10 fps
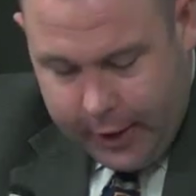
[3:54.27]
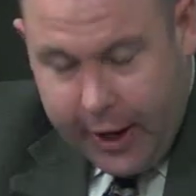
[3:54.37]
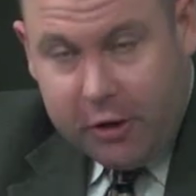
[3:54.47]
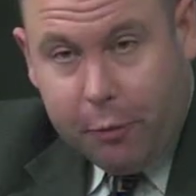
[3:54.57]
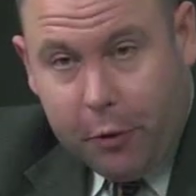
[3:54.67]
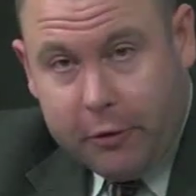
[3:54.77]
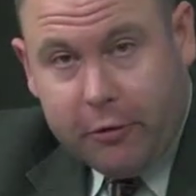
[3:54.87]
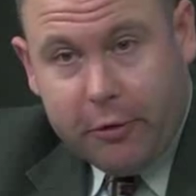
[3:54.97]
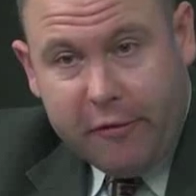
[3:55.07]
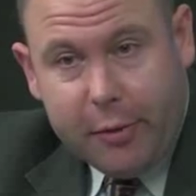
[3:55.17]

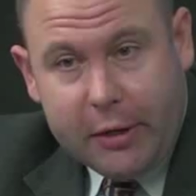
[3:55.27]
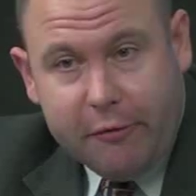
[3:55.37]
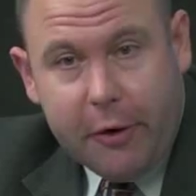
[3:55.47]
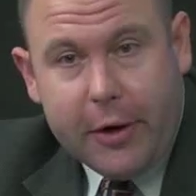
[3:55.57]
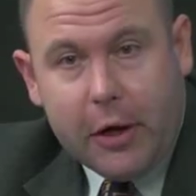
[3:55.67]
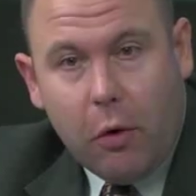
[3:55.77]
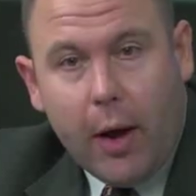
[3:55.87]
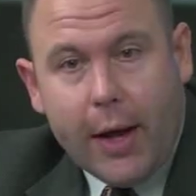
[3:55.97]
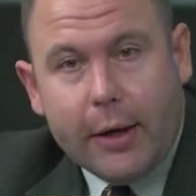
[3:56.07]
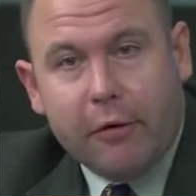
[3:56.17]
Exports have been very
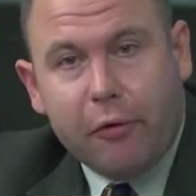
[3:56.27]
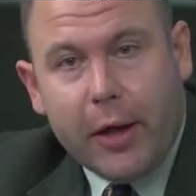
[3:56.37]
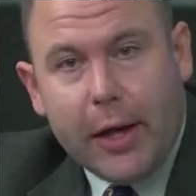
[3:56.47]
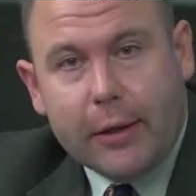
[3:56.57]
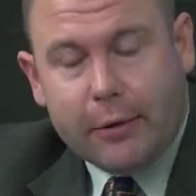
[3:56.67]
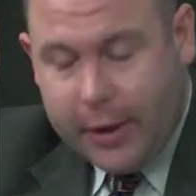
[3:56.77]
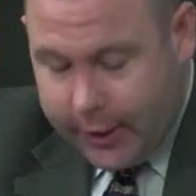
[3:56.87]
quiet of late,